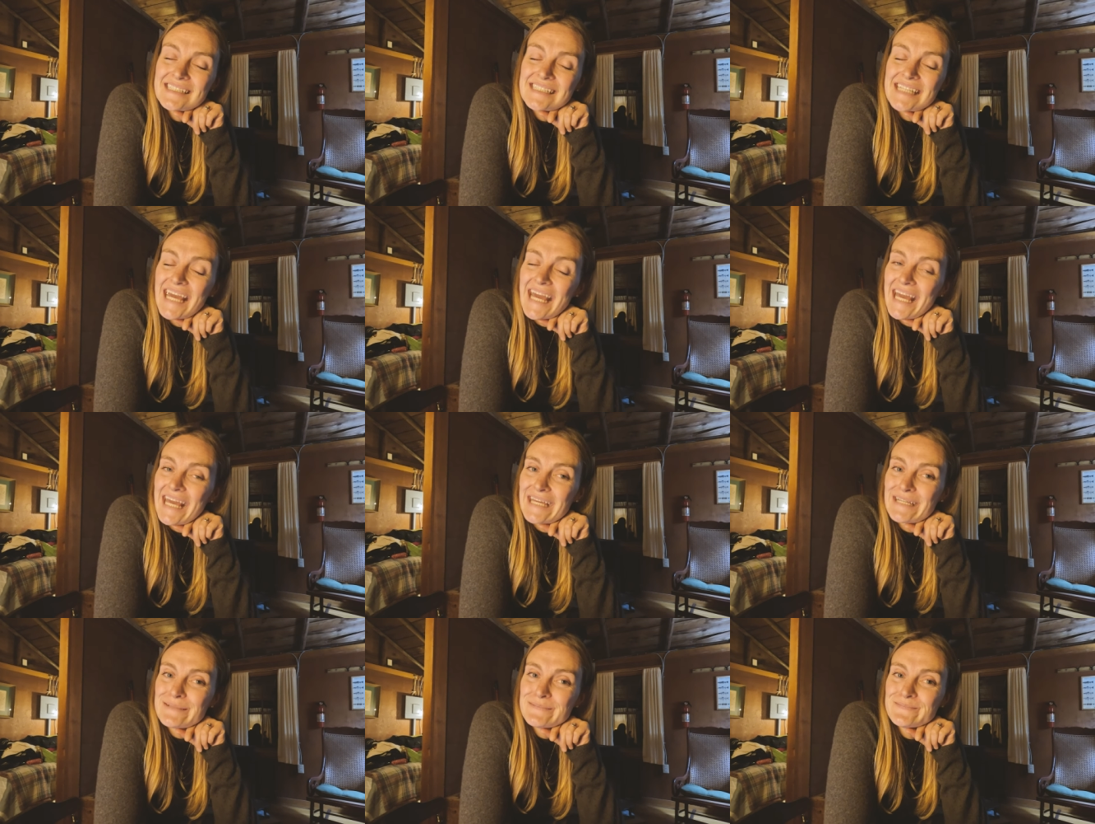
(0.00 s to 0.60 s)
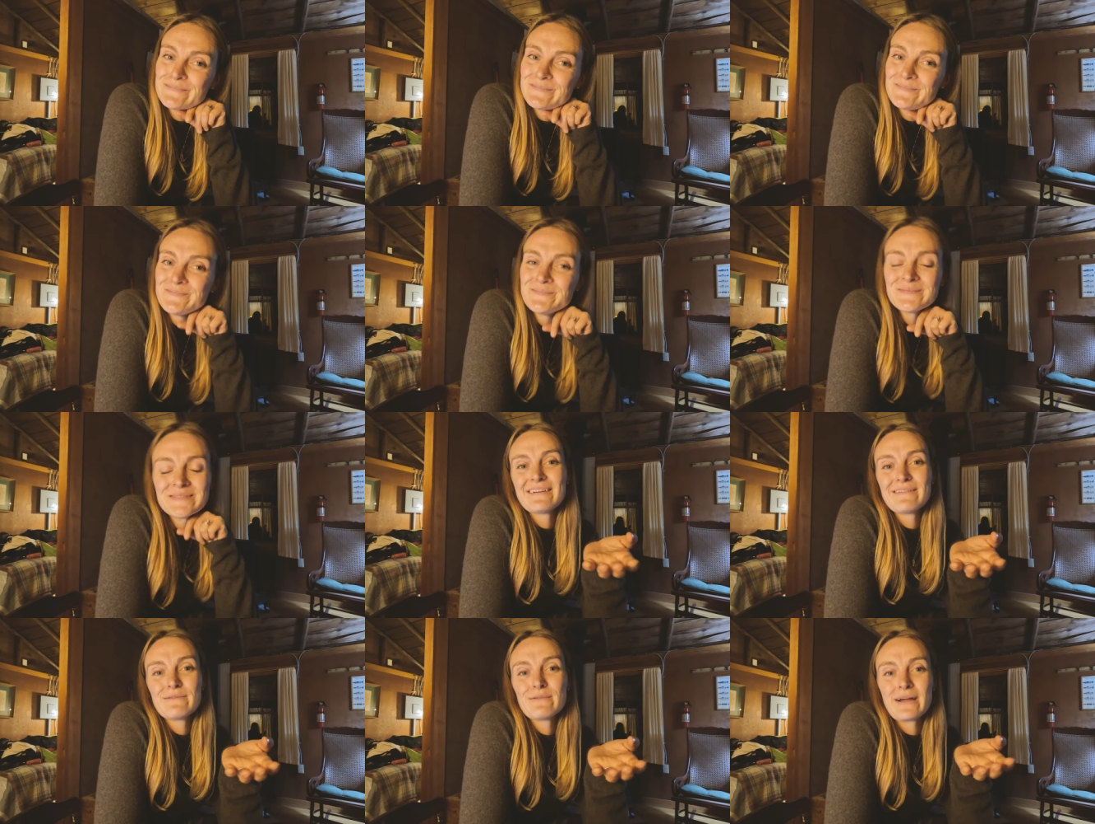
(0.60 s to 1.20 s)
game
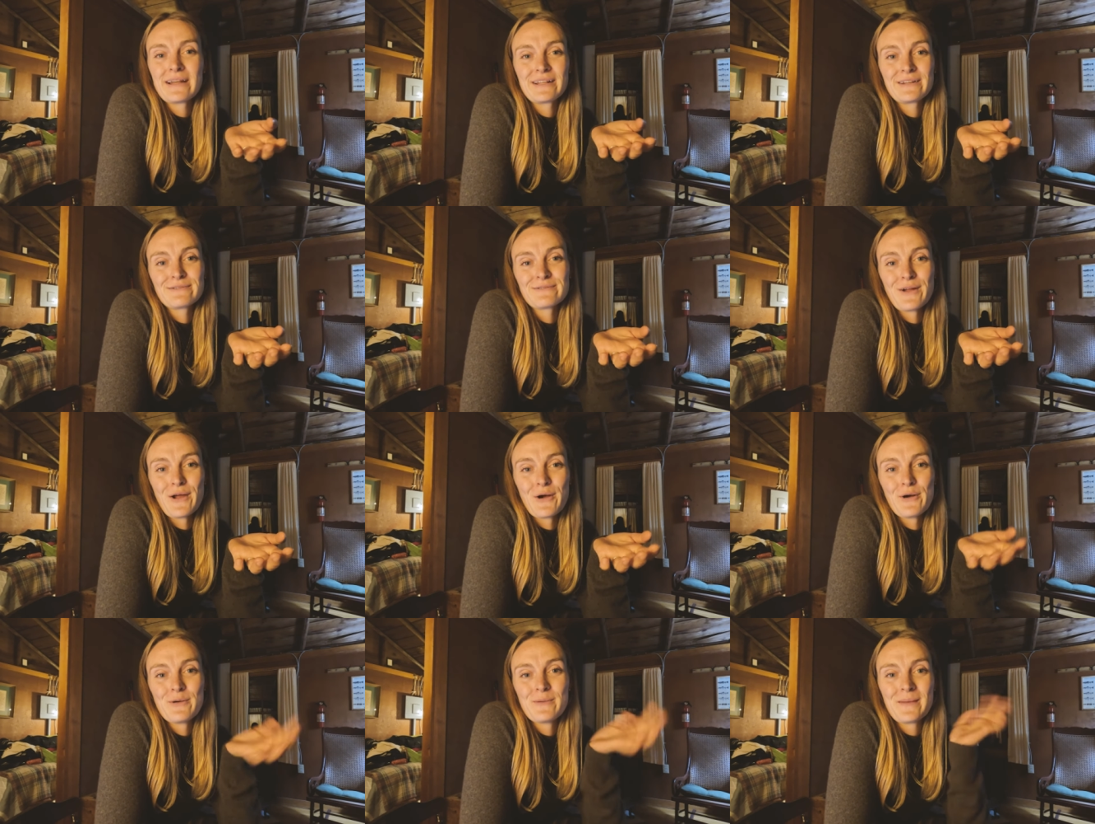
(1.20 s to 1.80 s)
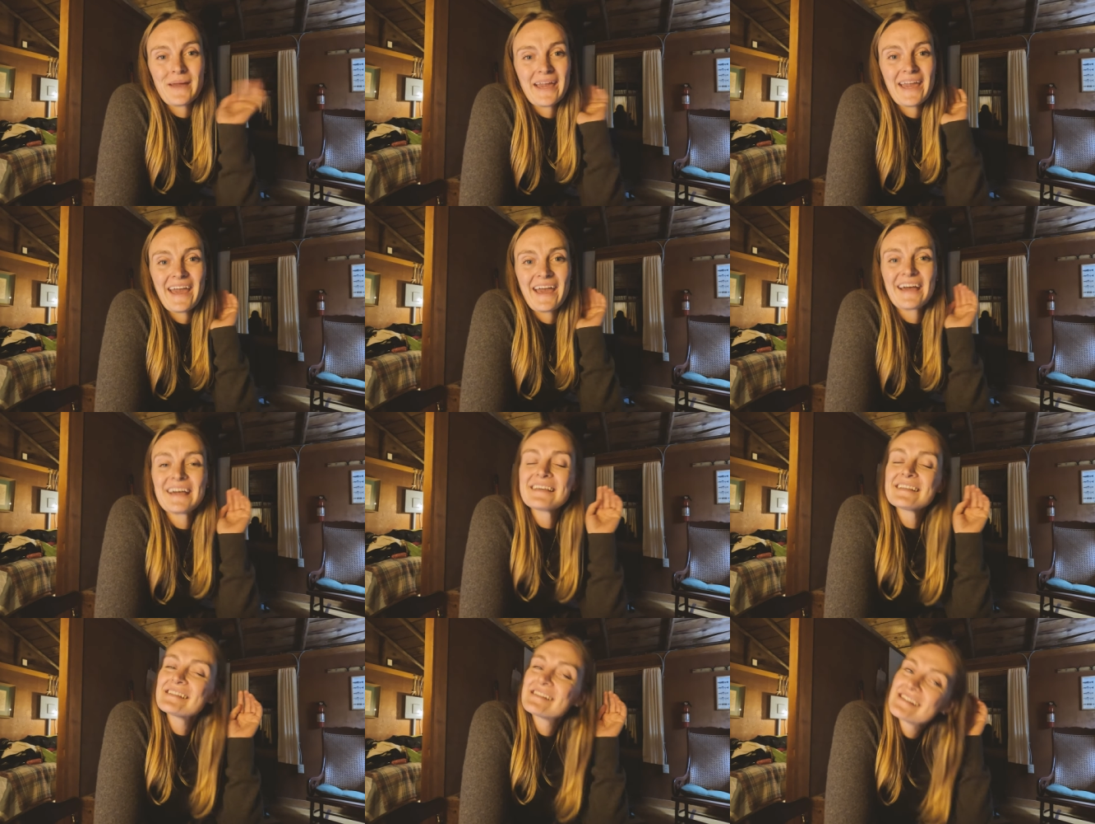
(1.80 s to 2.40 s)
when in Rome, I
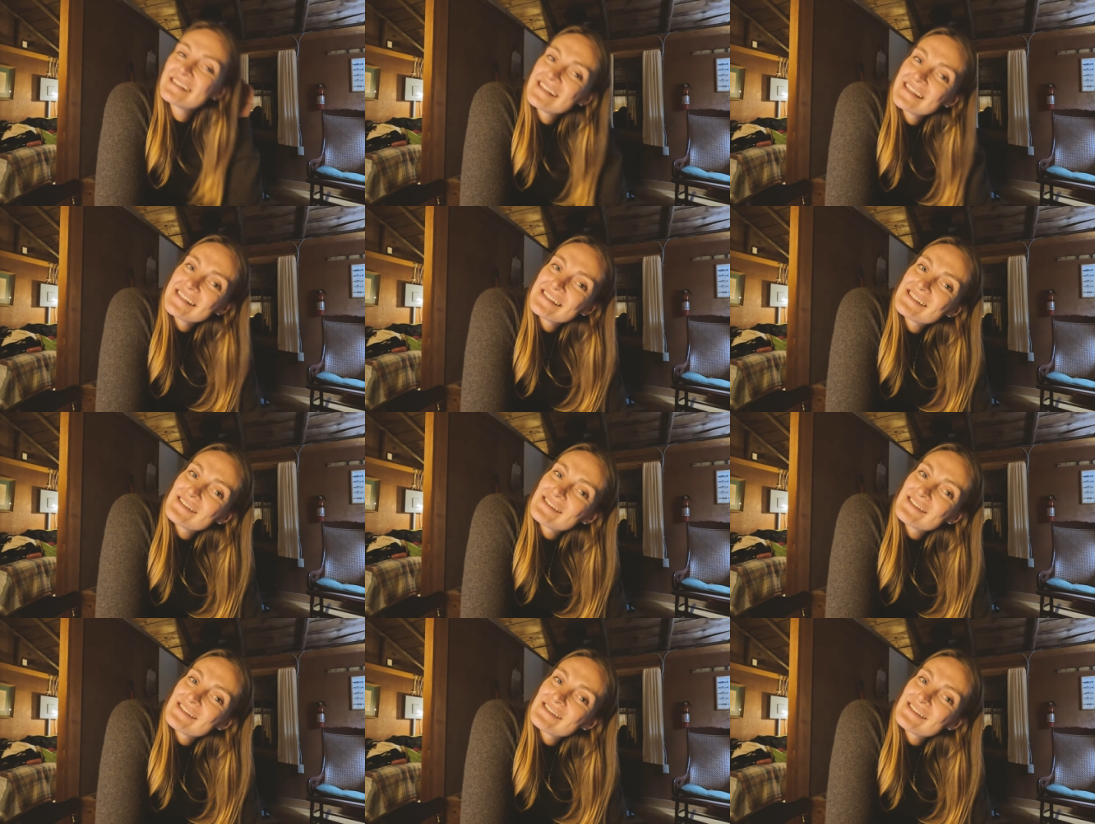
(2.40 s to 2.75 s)
guess.